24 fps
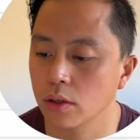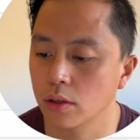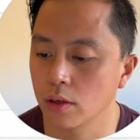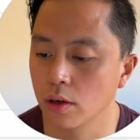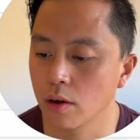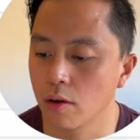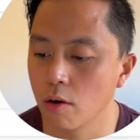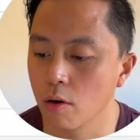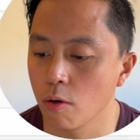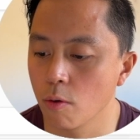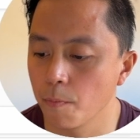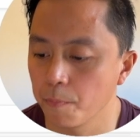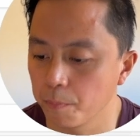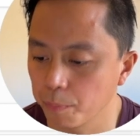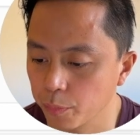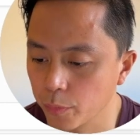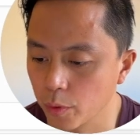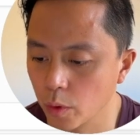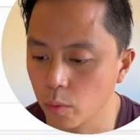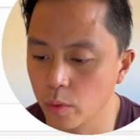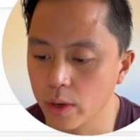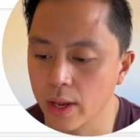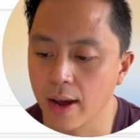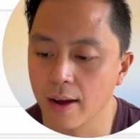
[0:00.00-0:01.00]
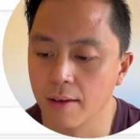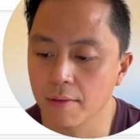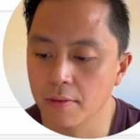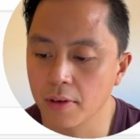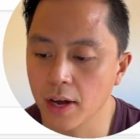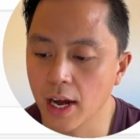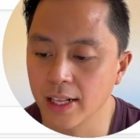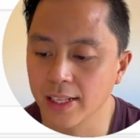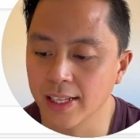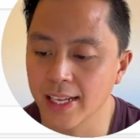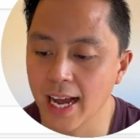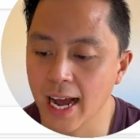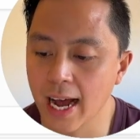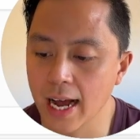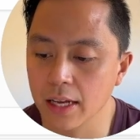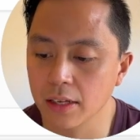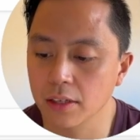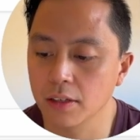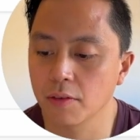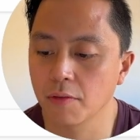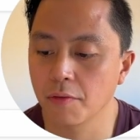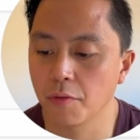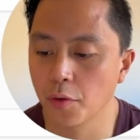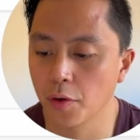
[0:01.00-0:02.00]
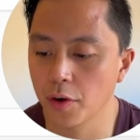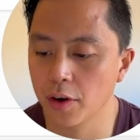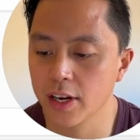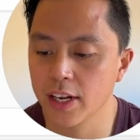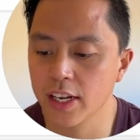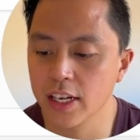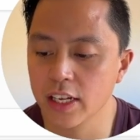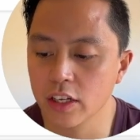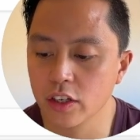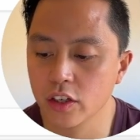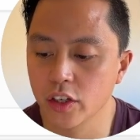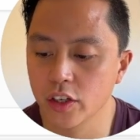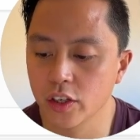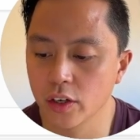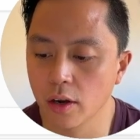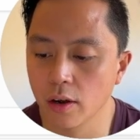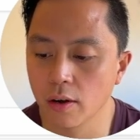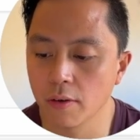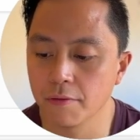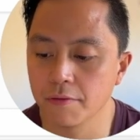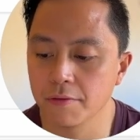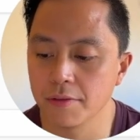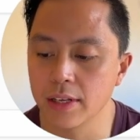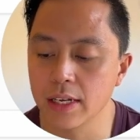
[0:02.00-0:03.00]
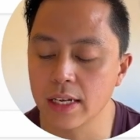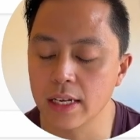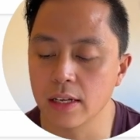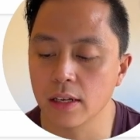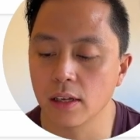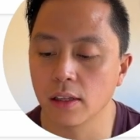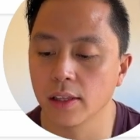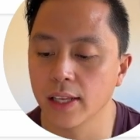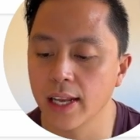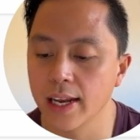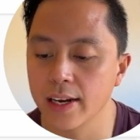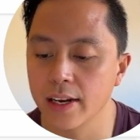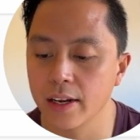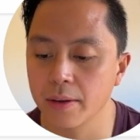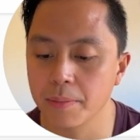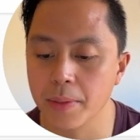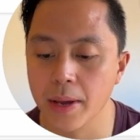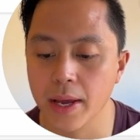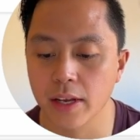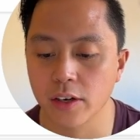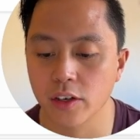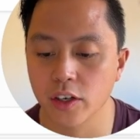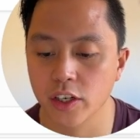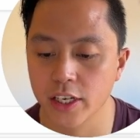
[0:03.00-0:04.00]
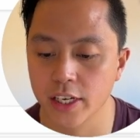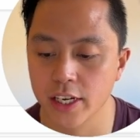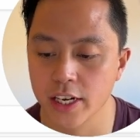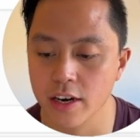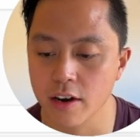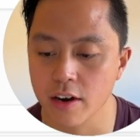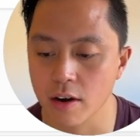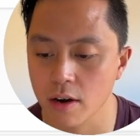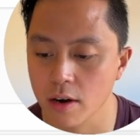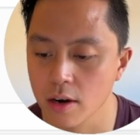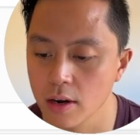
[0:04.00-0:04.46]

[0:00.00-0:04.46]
So we have a task for each of the landing page here.